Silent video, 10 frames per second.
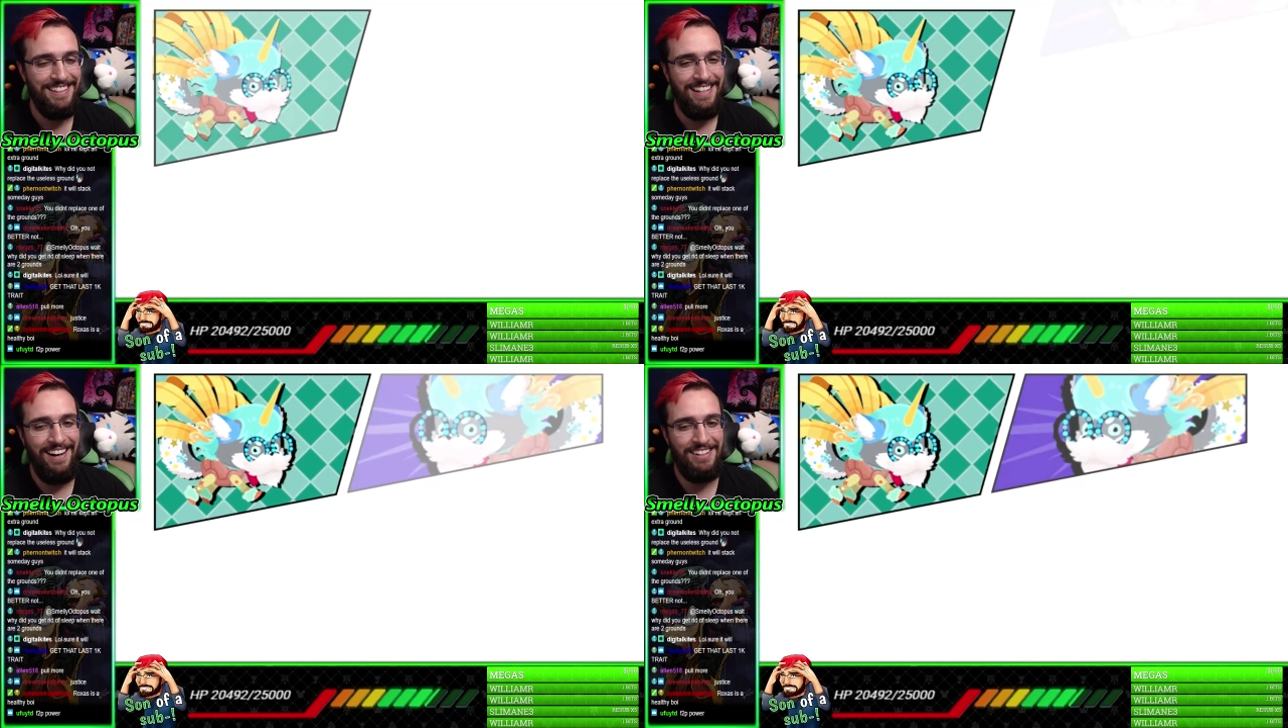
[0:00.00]

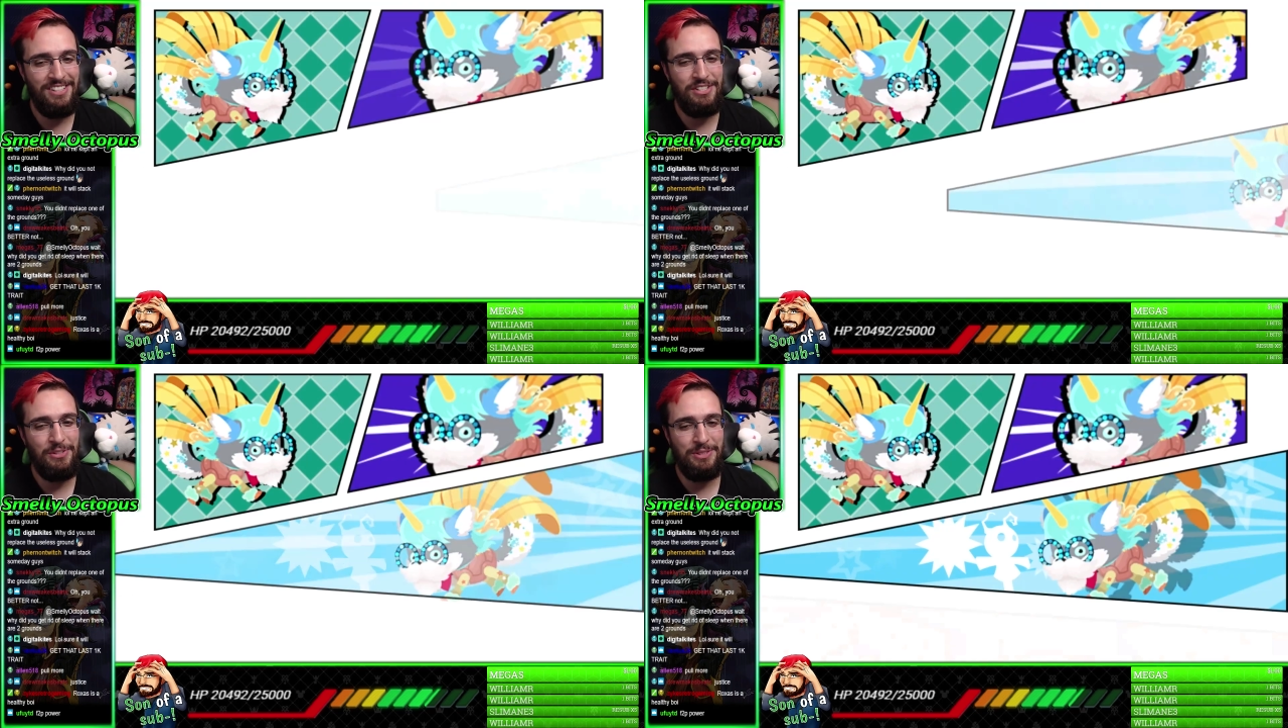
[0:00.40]

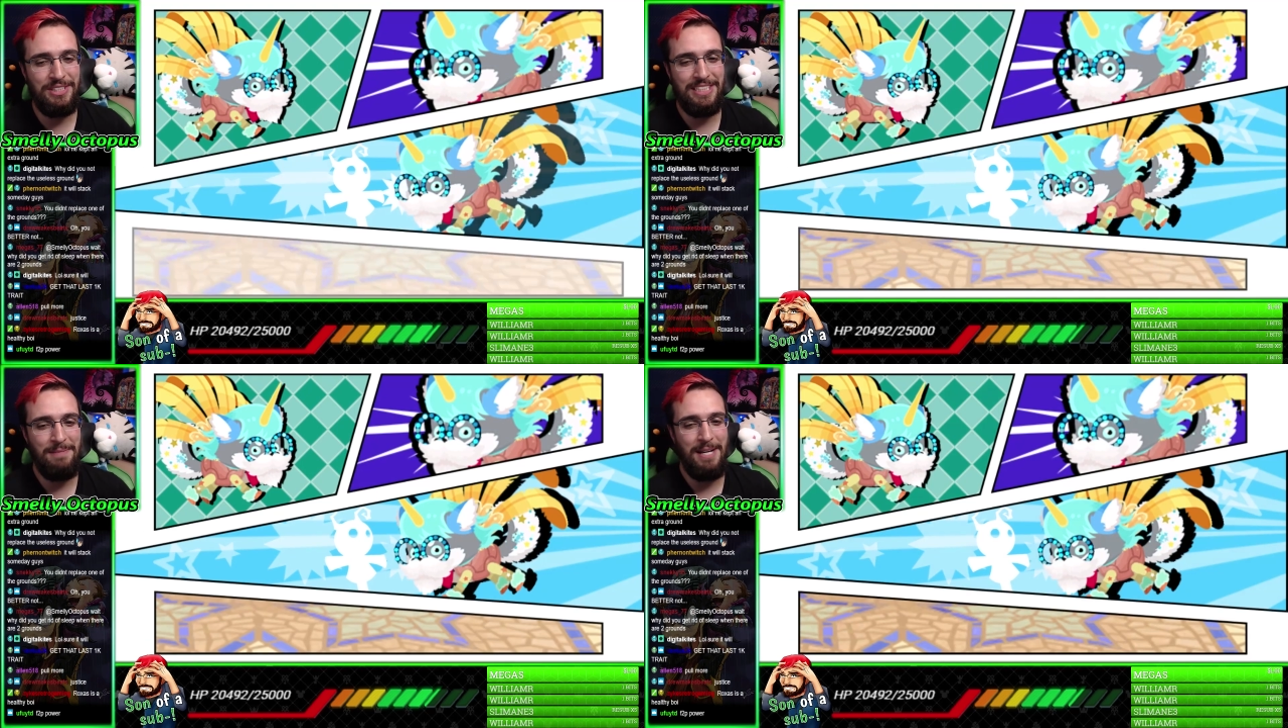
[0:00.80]
100 jewels
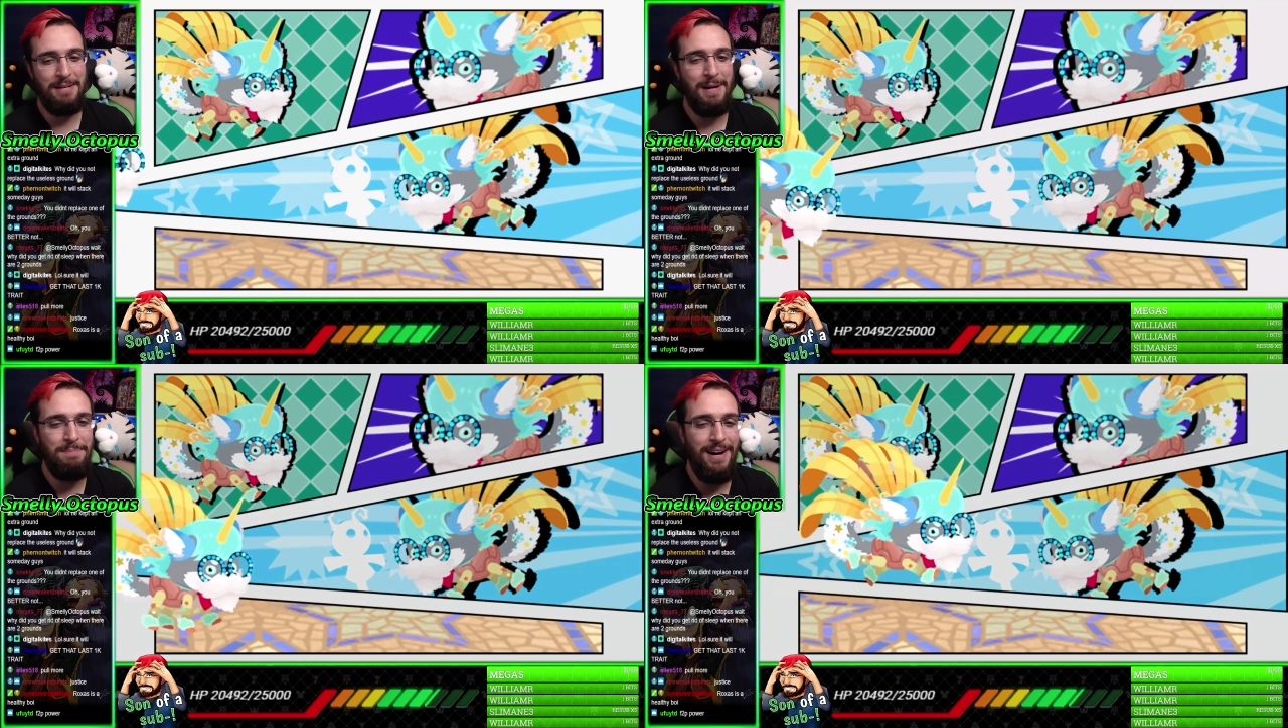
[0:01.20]
just slipped out of
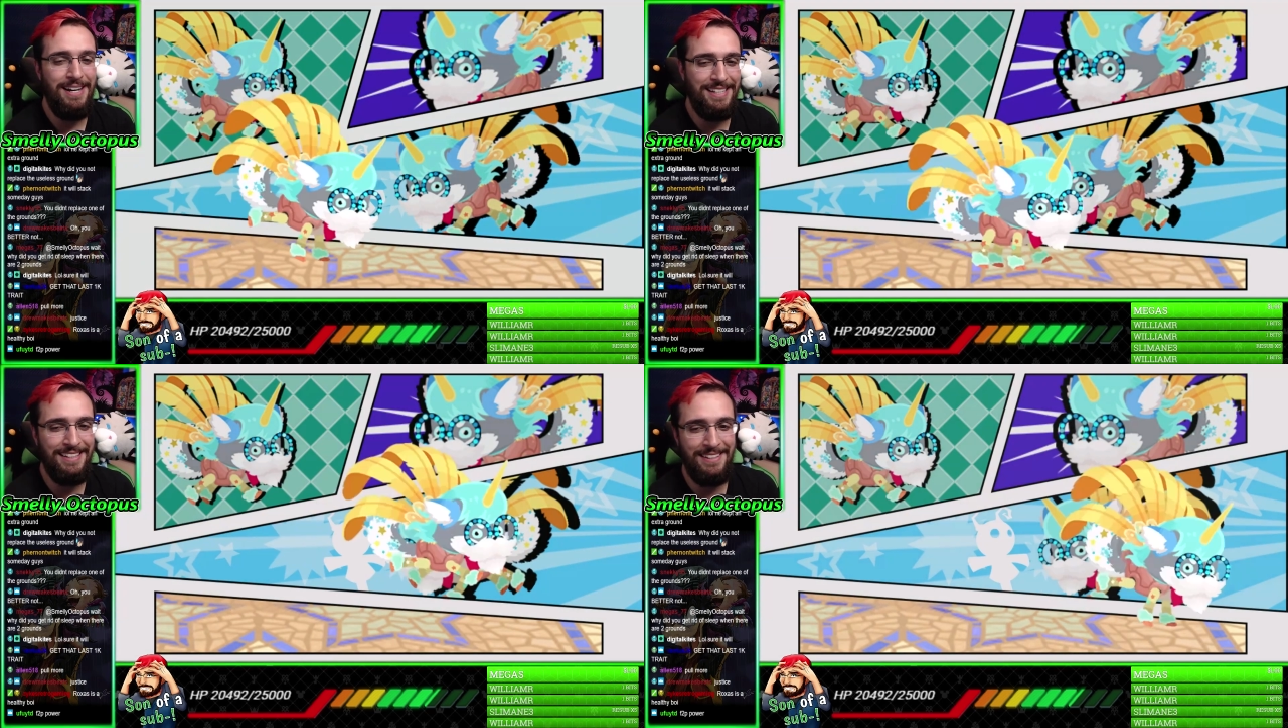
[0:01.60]
my
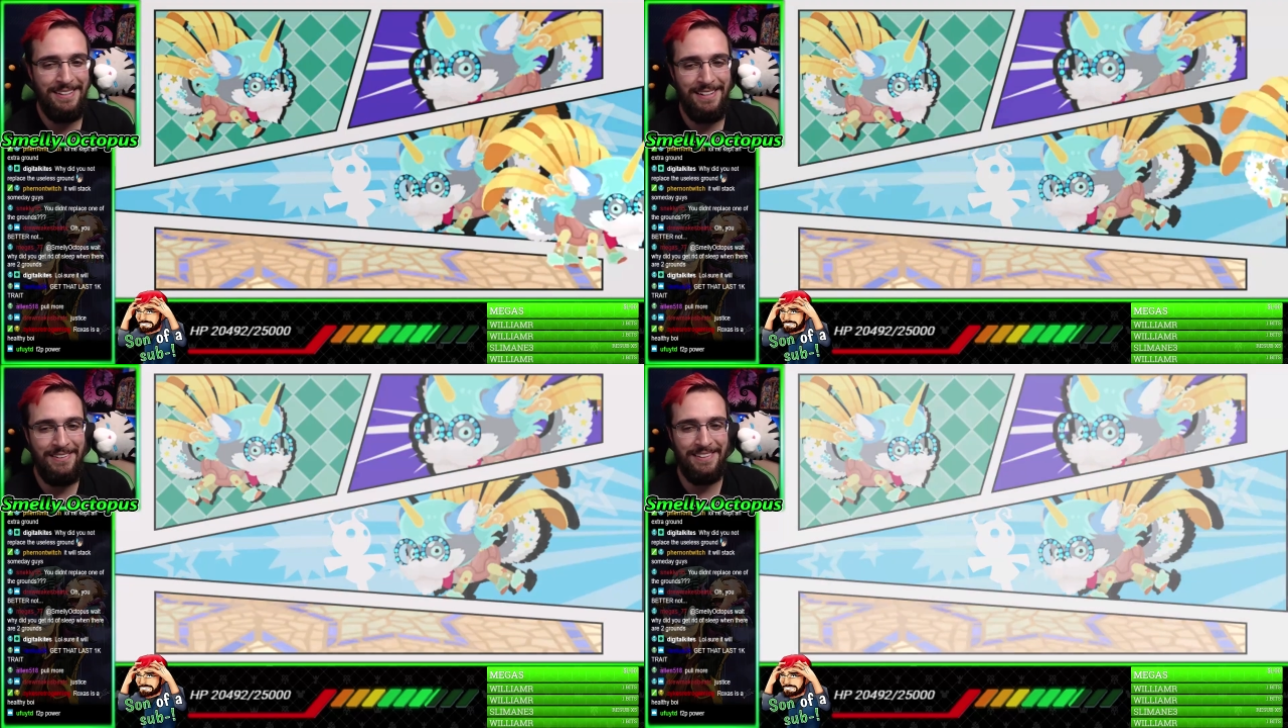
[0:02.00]
pocket. Oh